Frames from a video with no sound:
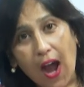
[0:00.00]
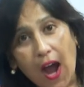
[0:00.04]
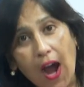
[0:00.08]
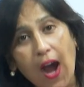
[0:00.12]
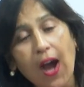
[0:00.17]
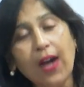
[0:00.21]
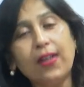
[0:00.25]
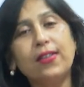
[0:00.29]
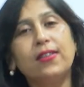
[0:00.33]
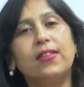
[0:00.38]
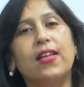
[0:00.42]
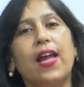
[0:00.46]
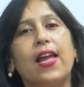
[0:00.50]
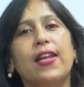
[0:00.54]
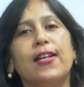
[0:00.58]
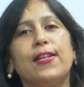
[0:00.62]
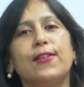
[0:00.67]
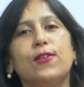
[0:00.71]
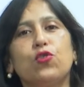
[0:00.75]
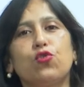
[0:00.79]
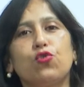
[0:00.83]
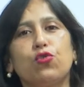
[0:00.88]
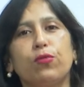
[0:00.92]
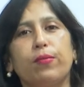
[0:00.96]
are an
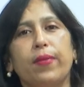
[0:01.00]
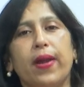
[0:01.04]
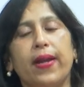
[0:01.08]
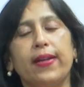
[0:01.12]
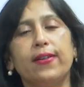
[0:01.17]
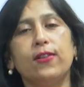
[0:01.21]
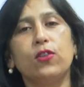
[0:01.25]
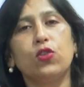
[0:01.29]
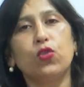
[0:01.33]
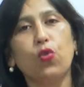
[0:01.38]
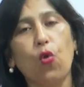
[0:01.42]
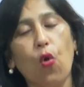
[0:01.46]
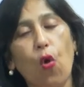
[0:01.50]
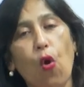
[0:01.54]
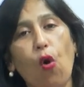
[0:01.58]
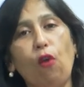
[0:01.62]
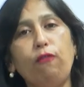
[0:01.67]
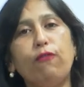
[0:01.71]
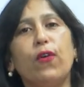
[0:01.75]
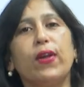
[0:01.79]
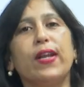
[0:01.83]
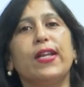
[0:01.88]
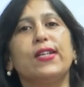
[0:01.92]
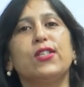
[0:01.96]
instrument
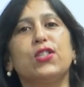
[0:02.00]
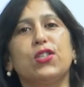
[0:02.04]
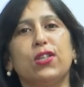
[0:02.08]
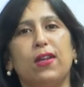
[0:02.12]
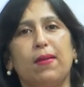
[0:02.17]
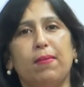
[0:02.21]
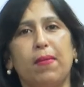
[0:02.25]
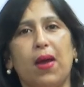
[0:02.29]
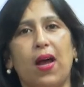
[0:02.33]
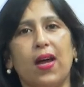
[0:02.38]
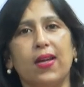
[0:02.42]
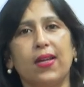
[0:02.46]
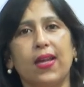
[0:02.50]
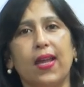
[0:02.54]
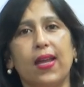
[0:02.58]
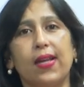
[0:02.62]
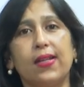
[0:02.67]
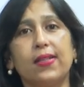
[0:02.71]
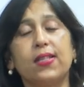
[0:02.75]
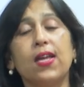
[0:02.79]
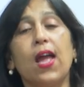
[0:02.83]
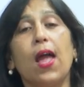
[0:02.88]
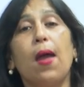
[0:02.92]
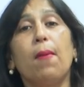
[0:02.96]
of financial
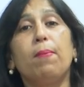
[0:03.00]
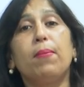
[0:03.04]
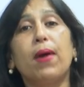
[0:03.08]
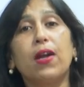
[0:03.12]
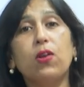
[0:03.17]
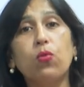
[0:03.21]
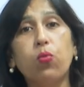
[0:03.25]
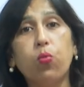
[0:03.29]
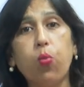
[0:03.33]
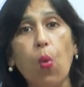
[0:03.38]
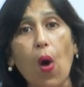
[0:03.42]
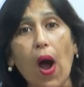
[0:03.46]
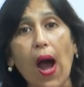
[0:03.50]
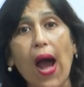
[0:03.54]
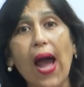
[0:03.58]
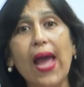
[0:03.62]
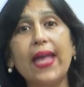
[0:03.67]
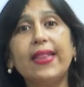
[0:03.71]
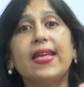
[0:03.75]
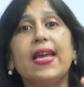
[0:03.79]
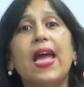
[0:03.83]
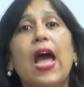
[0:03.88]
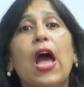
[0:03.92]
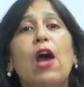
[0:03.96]
markets, but
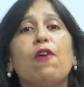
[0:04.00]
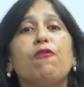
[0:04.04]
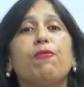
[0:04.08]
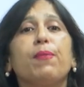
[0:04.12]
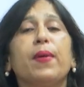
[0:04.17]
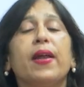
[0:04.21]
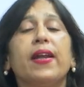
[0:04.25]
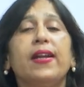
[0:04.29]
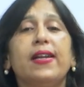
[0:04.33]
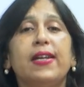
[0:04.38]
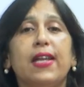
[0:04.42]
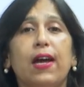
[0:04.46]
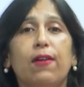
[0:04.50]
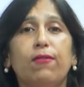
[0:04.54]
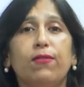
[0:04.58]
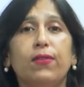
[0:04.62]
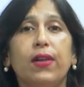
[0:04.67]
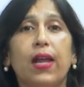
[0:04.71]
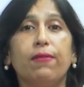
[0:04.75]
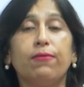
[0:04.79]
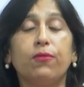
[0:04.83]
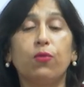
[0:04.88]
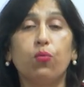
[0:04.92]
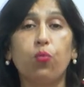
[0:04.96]
why they have been
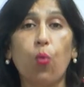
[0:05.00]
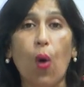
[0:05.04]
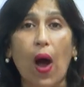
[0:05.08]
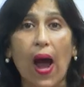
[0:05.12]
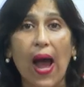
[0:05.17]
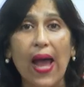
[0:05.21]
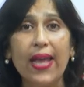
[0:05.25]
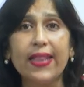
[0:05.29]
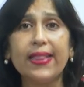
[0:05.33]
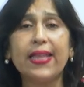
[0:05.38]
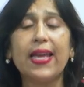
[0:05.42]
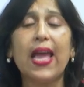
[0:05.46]
developed, why